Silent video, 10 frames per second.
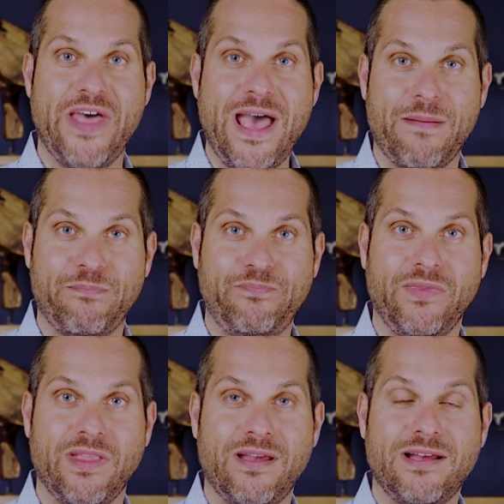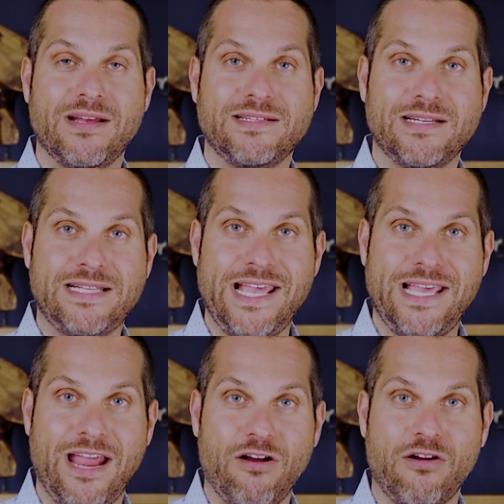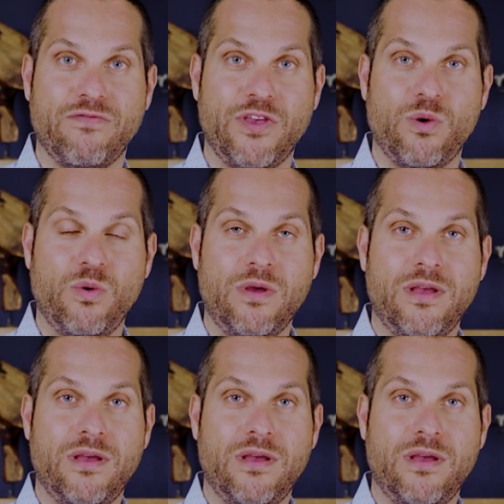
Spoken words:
them to take care of you,